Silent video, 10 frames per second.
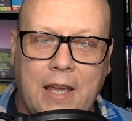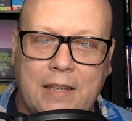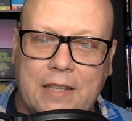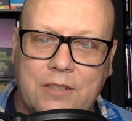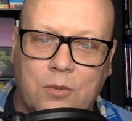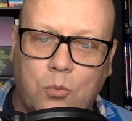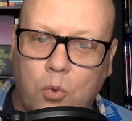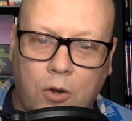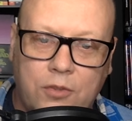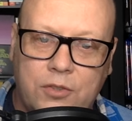and gets the
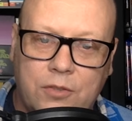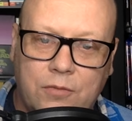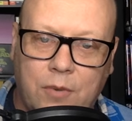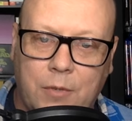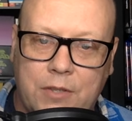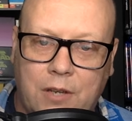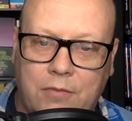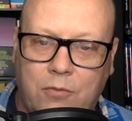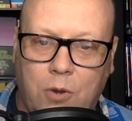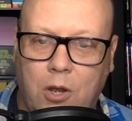worst from a
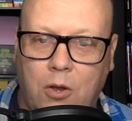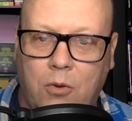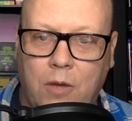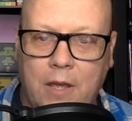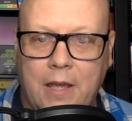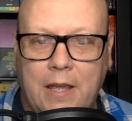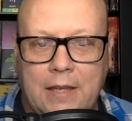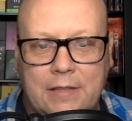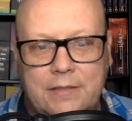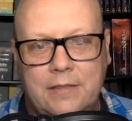tough crow
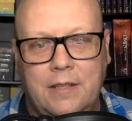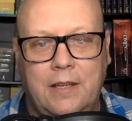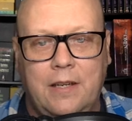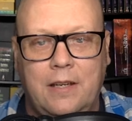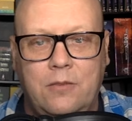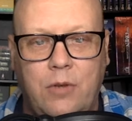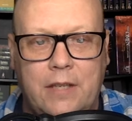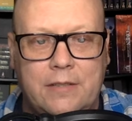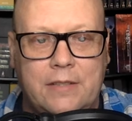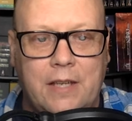as who
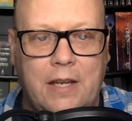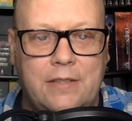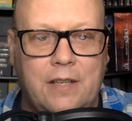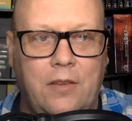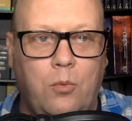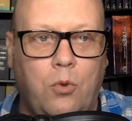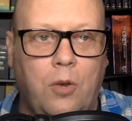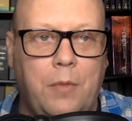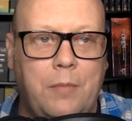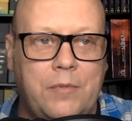has designs on the
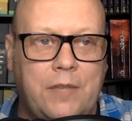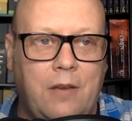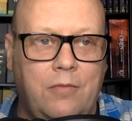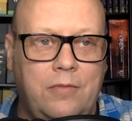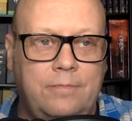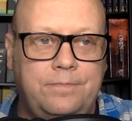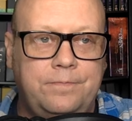worm himself.